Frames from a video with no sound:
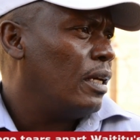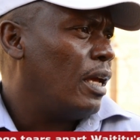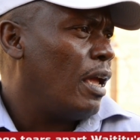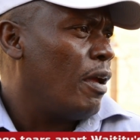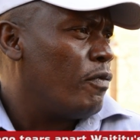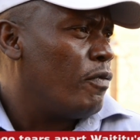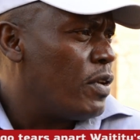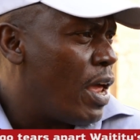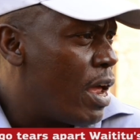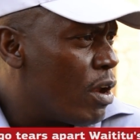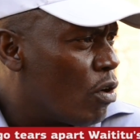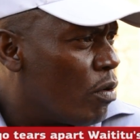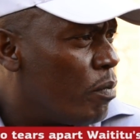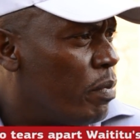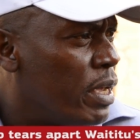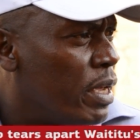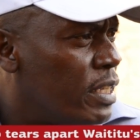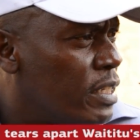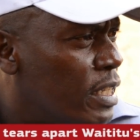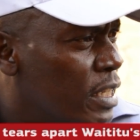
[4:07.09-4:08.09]
If
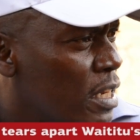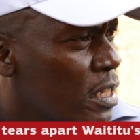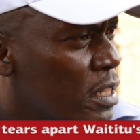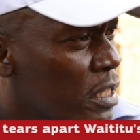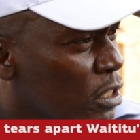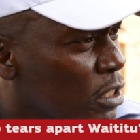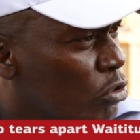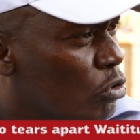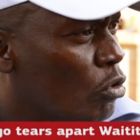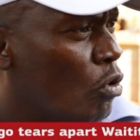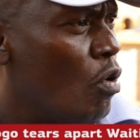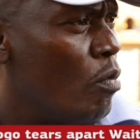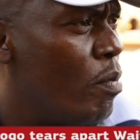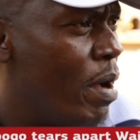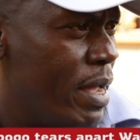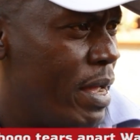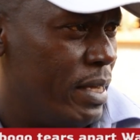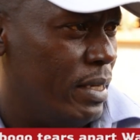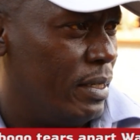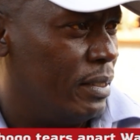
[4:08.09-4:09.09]
Nairobi is anything to go
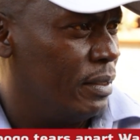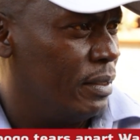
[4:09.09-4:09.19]
by,